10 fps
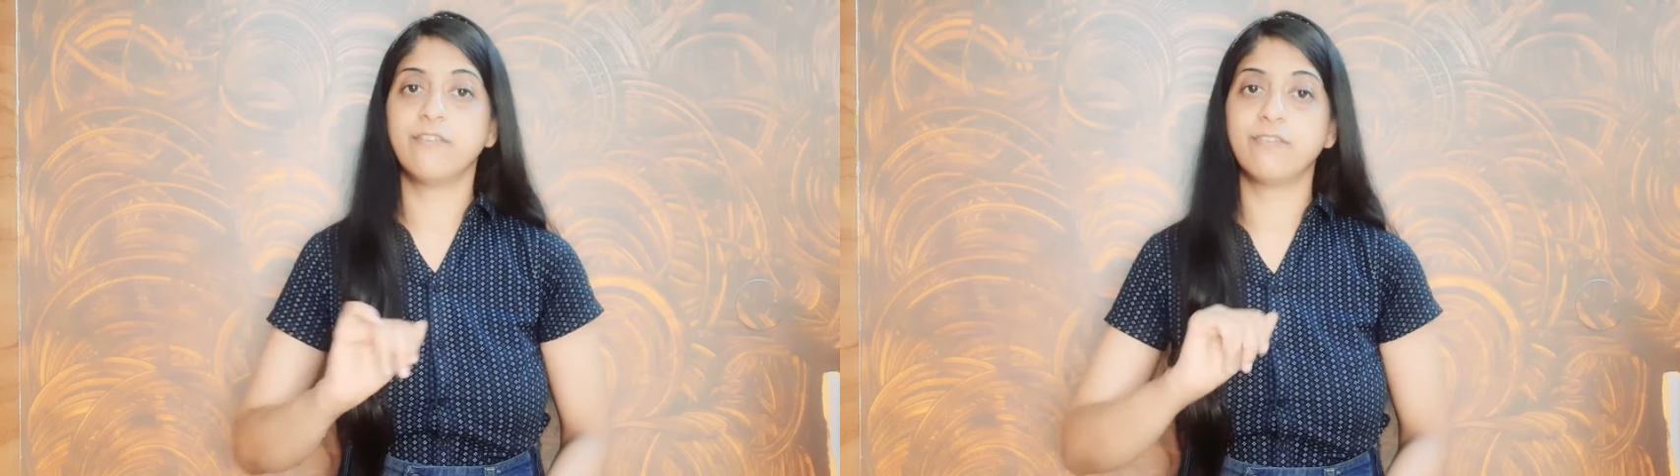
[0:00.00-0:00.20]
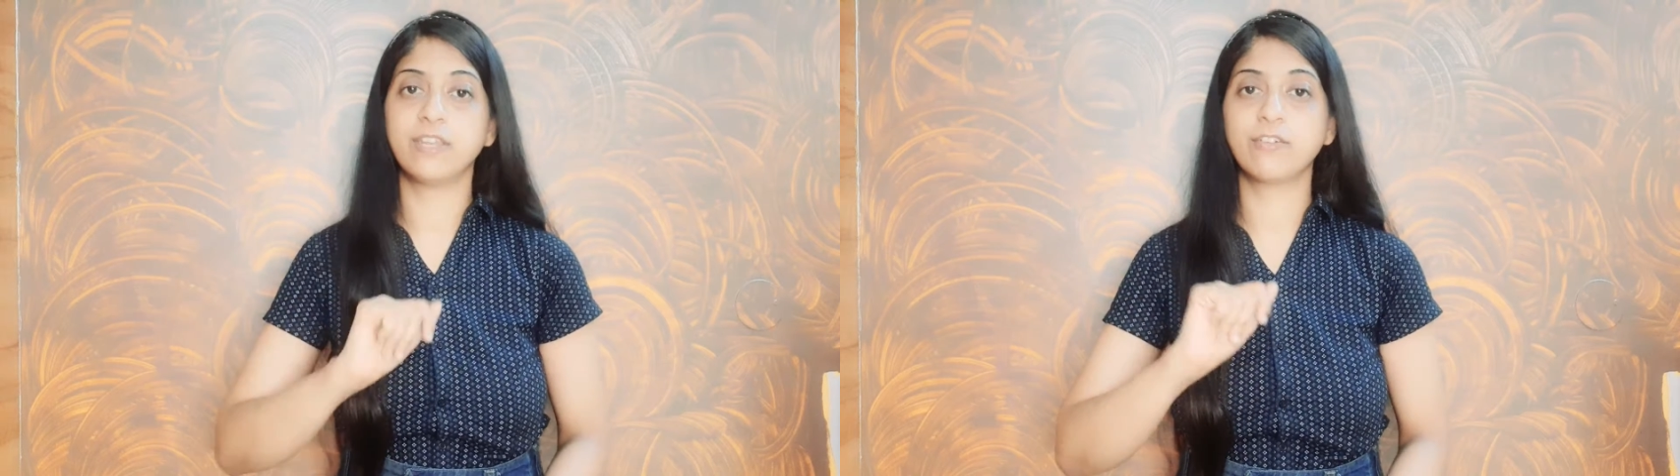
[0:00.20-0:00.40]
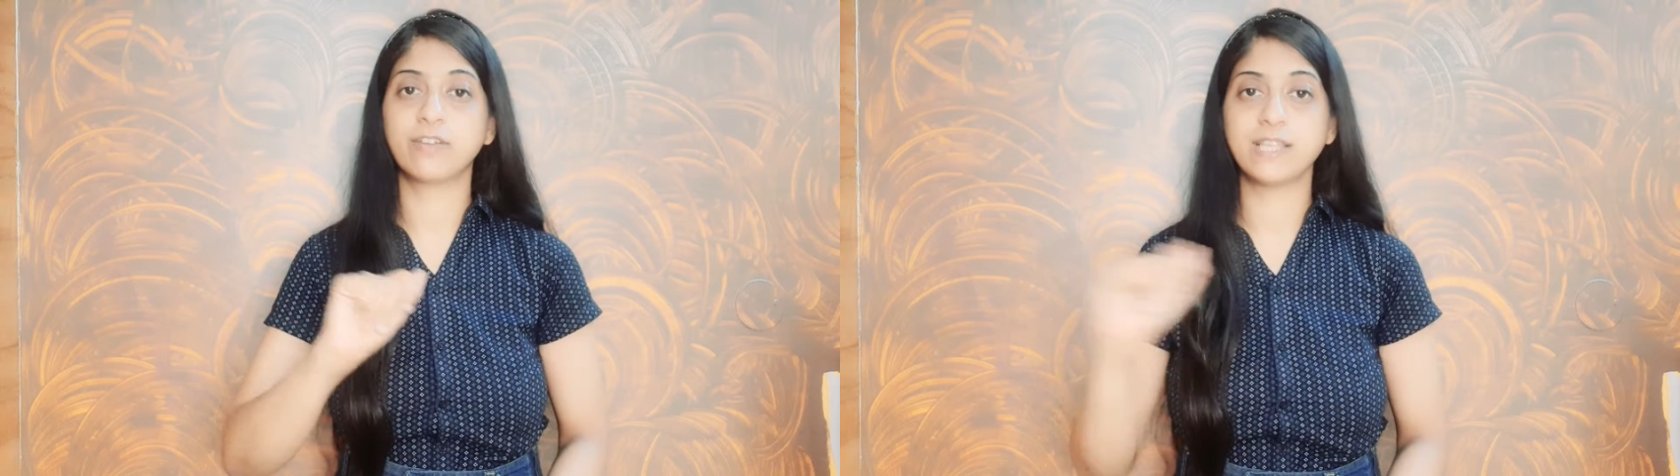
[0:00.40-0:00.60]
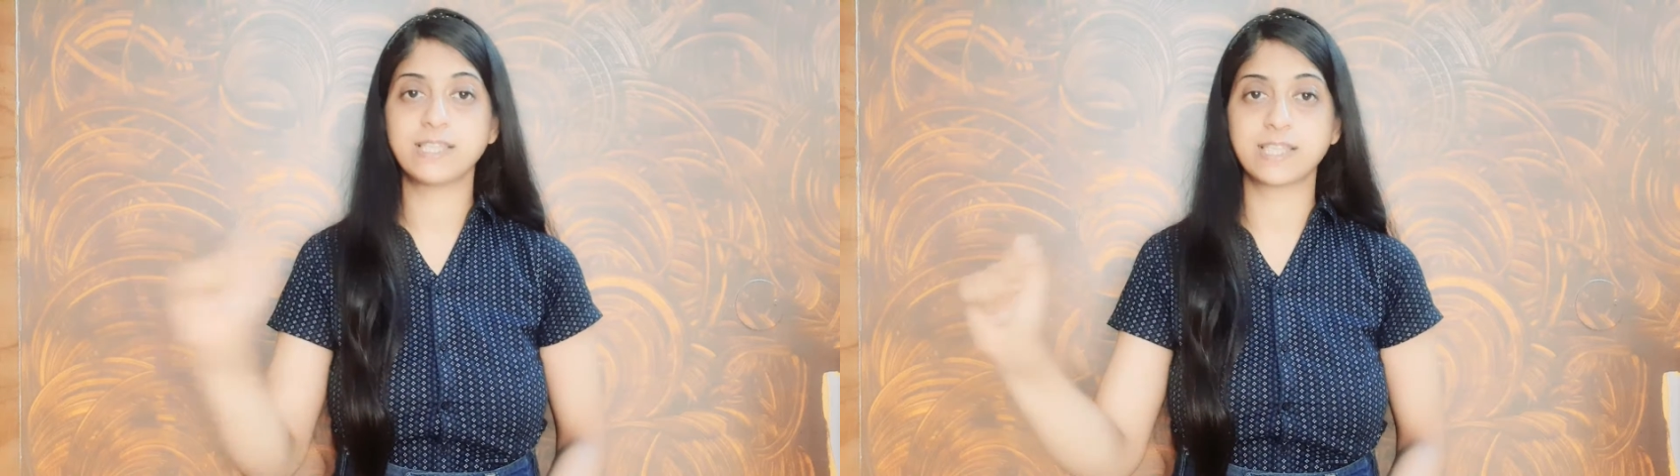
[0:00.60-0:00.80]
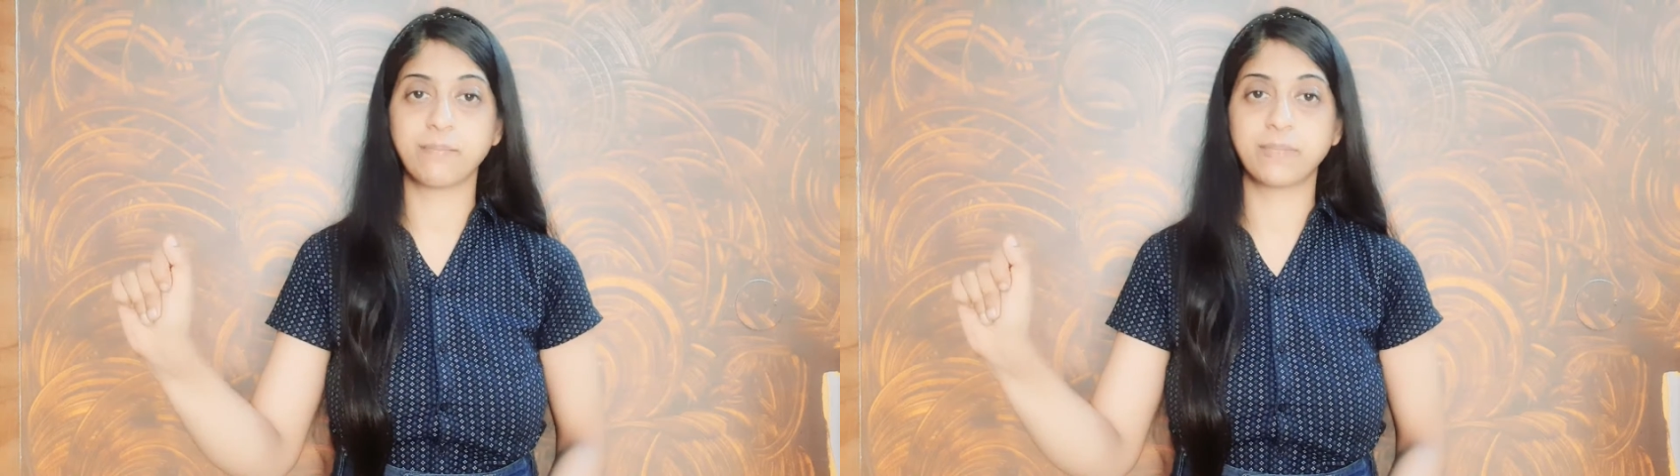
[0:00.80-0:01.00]
when you clean
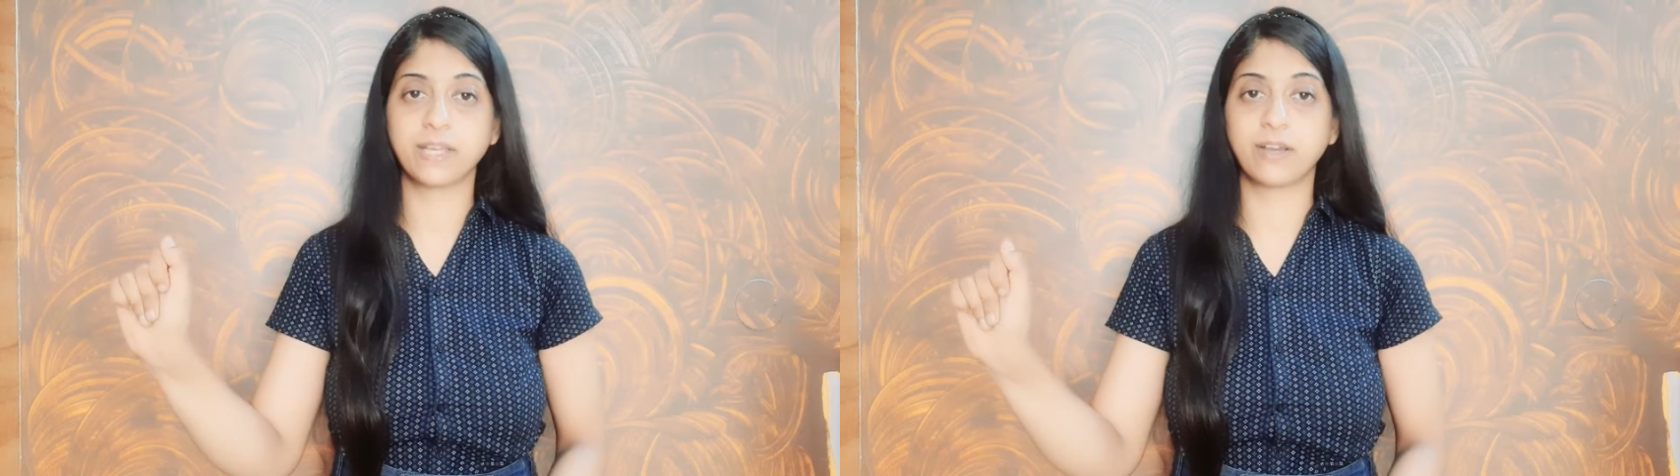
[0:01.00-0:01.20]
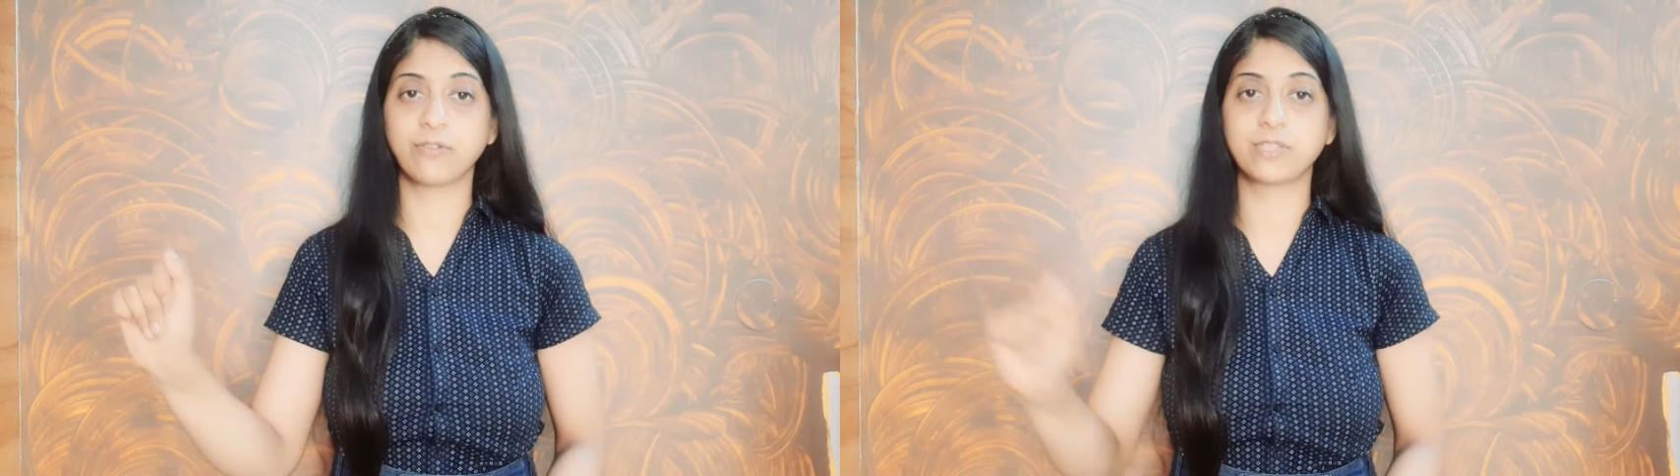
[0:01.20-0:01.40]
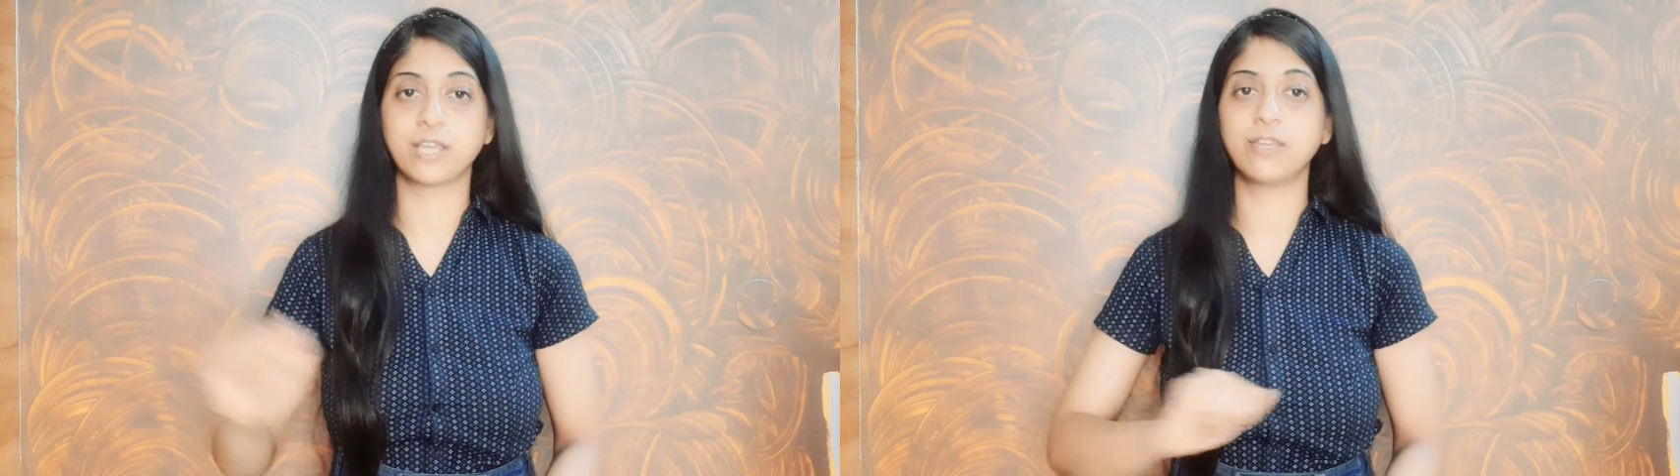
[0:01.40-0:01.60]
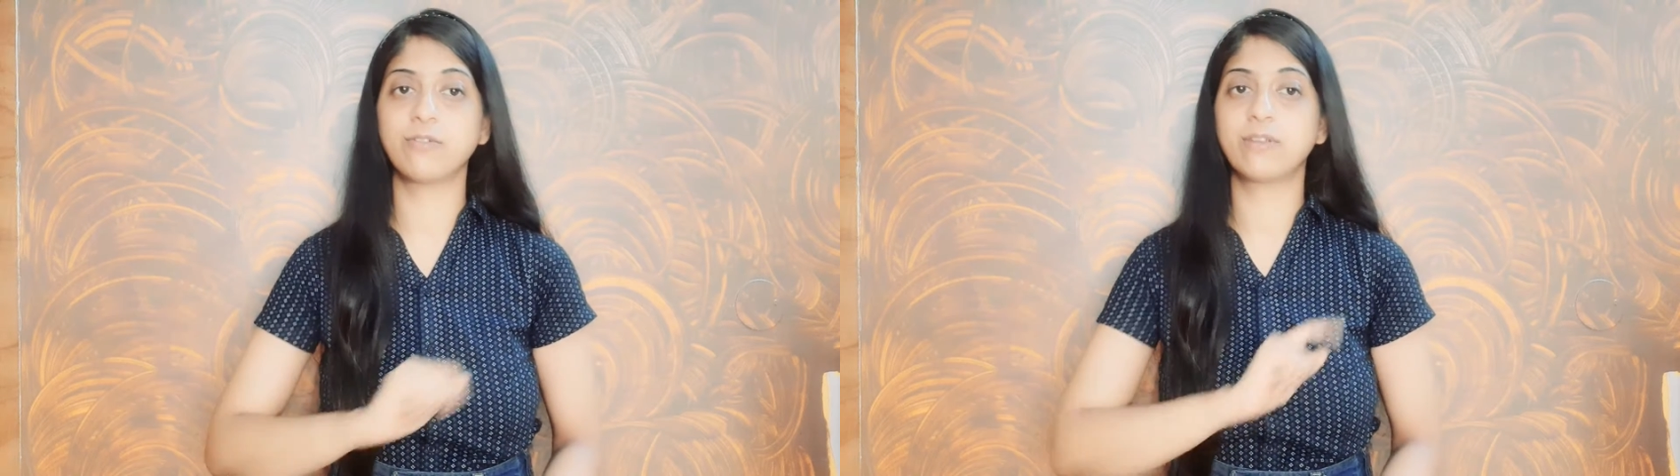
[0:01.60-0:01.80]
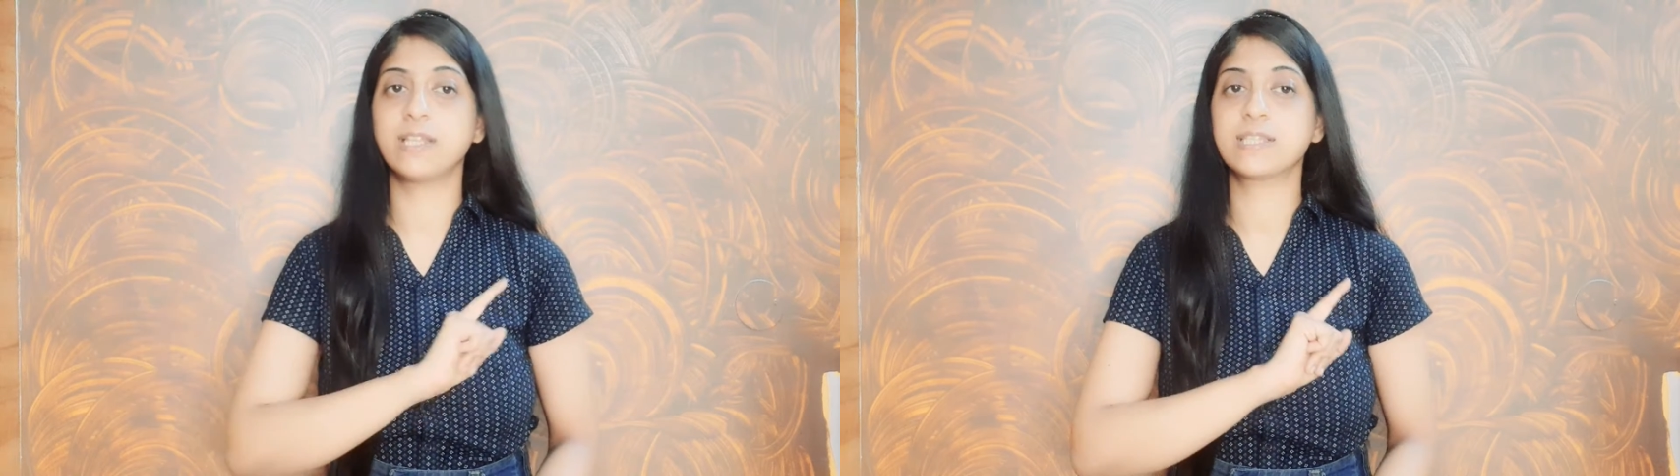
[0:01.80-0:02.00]
something outside you
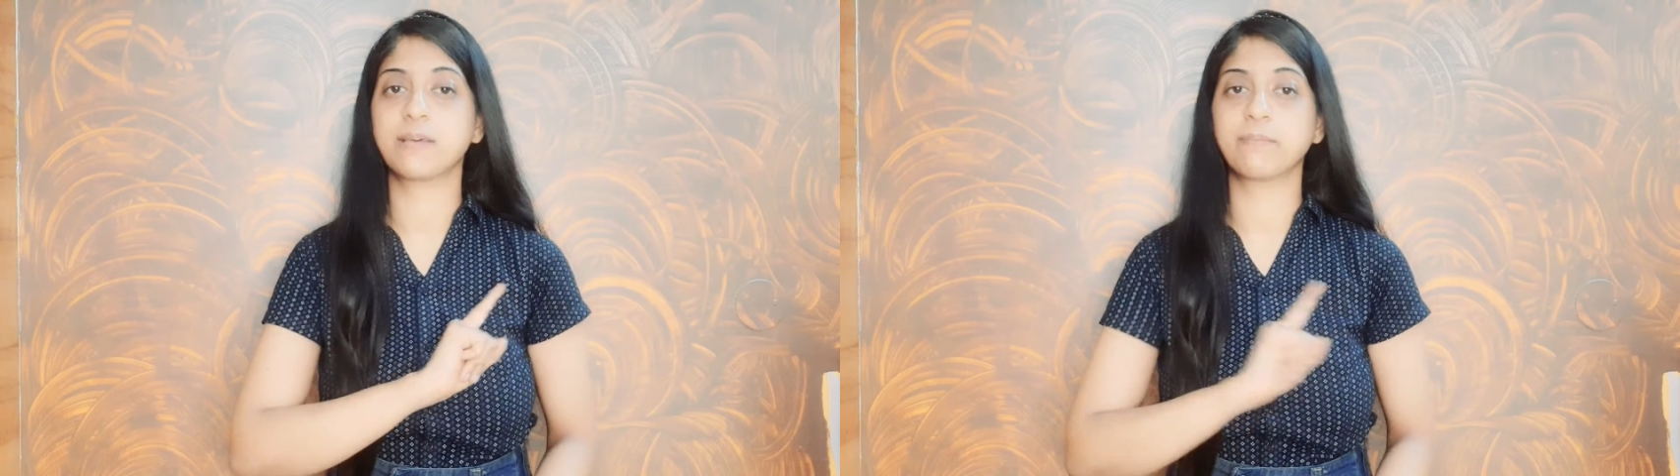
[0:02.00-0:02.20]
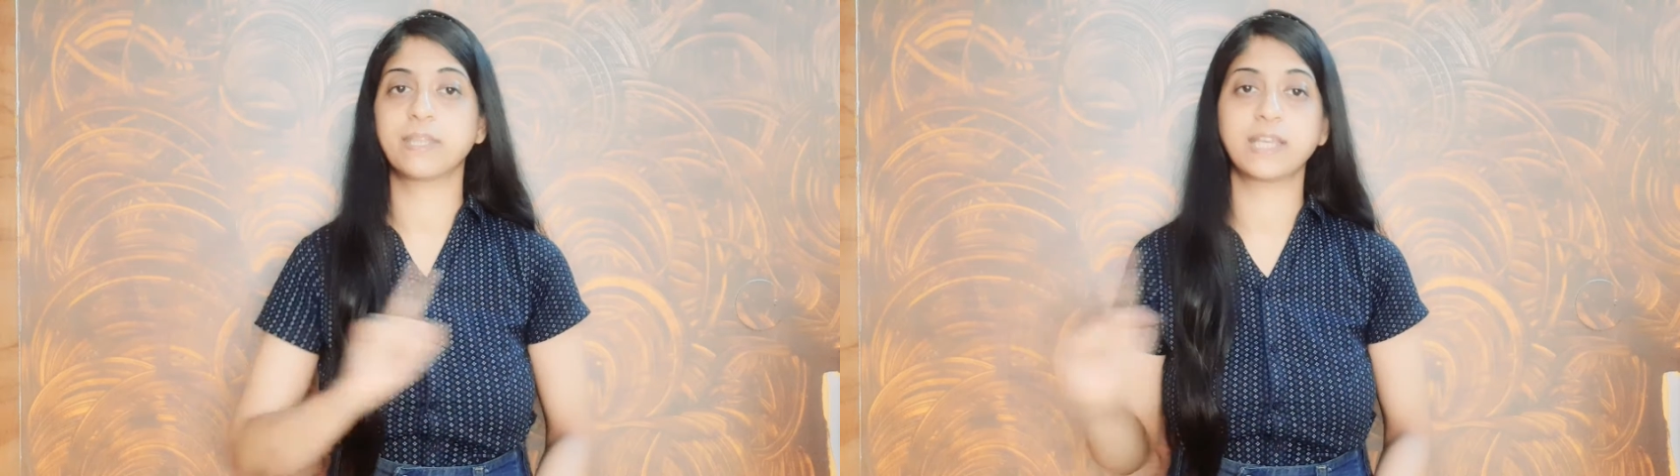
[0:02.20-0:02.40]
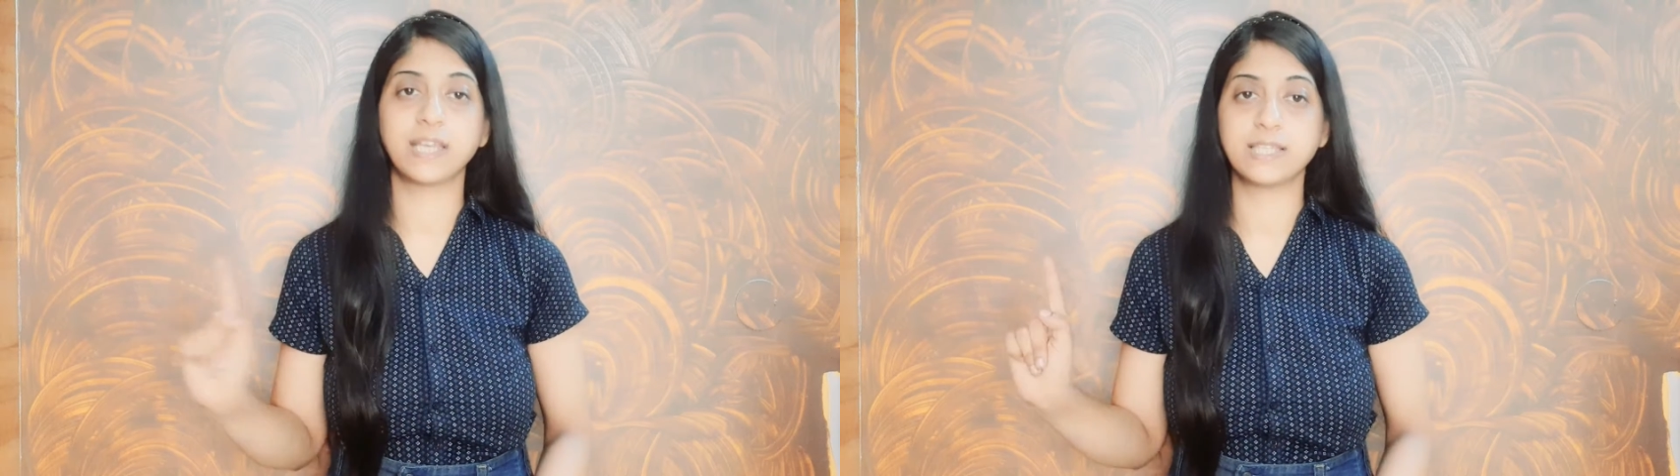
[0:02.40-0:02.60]
clean something